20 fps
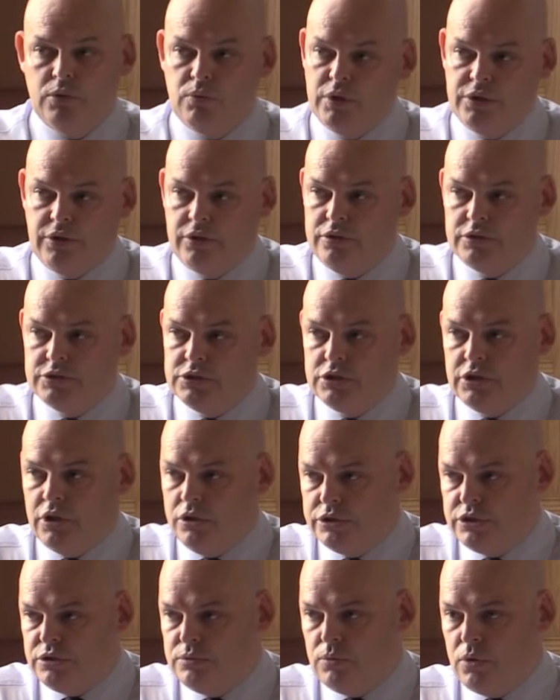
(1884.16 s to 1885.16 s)
whether there's a
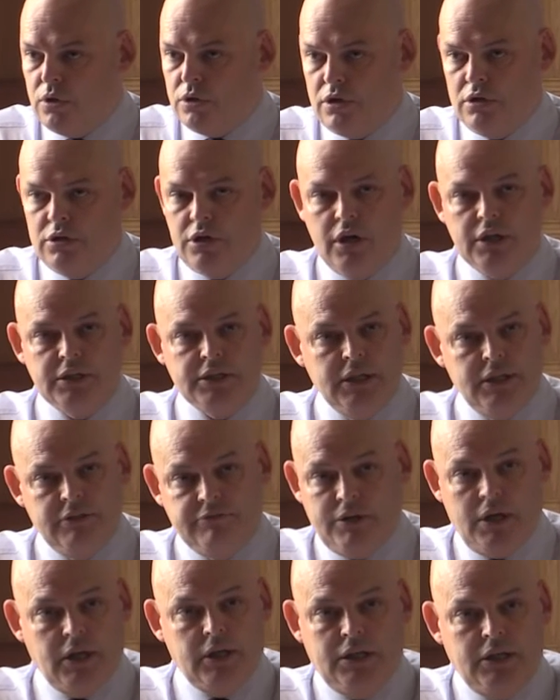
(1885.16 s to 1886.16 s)
culture war or not.
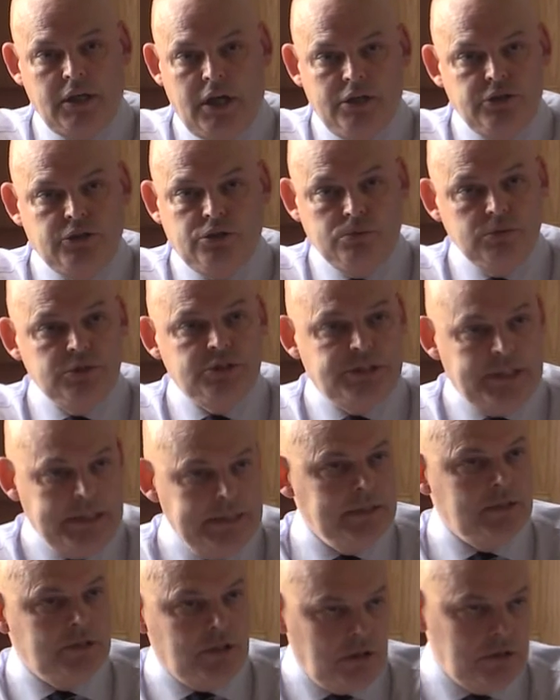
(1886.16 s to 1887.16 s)
Frankly, I don't
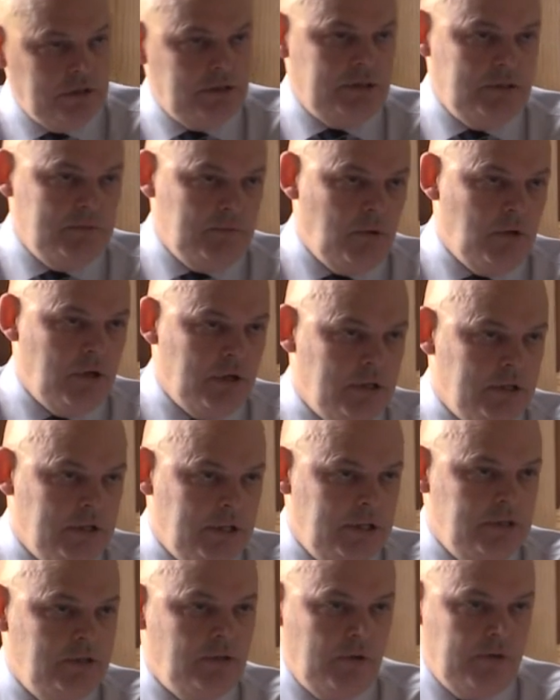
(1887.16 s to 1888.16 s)
see a culture war
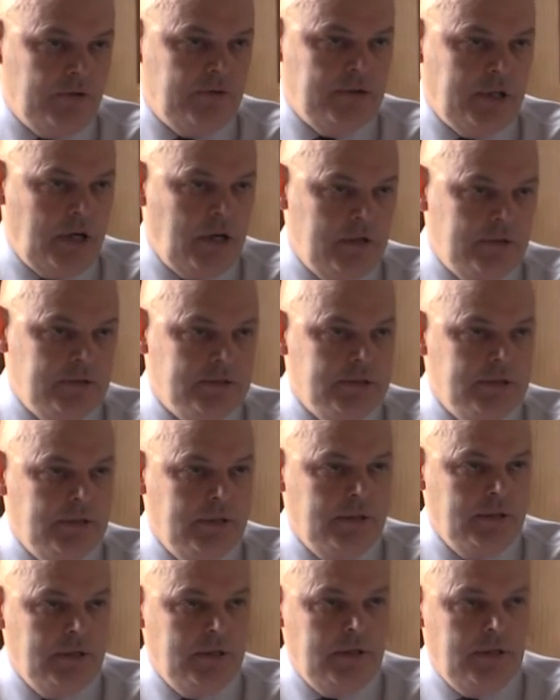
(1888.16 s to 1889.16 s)
in Northern Ireland.
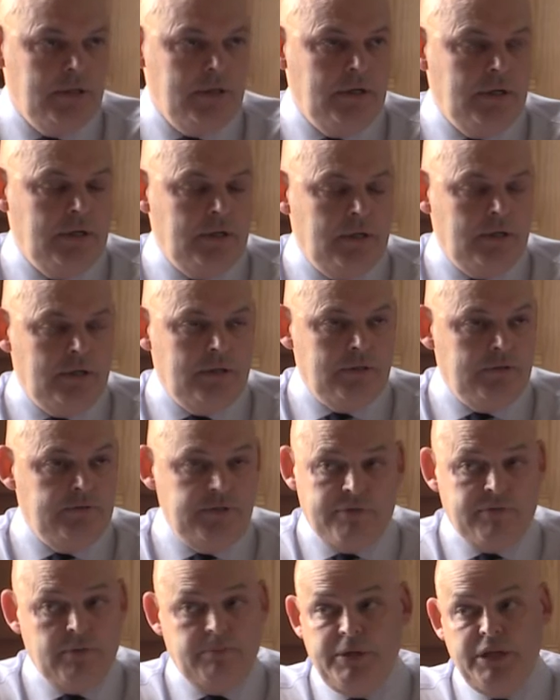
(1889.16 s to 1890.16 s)
There have
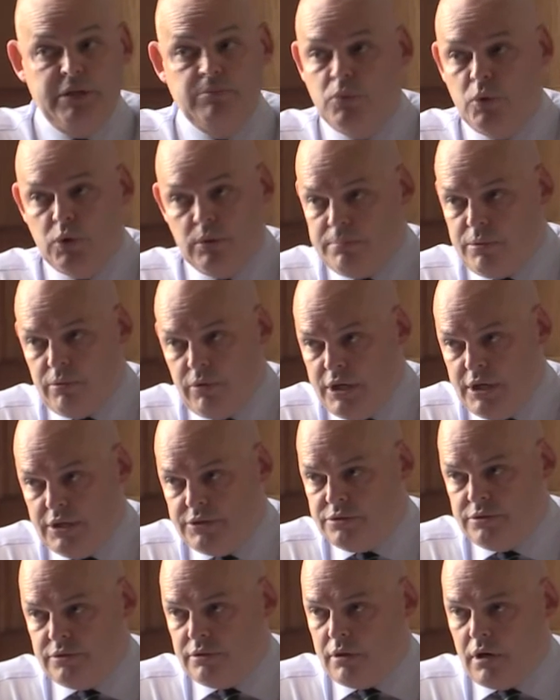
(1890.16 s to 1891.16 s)
never been more
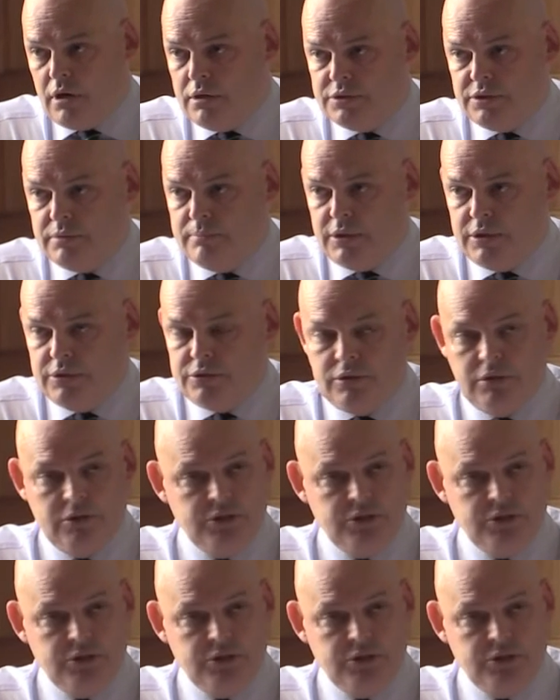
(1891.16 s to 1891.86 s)
parades than there are at the minute. There are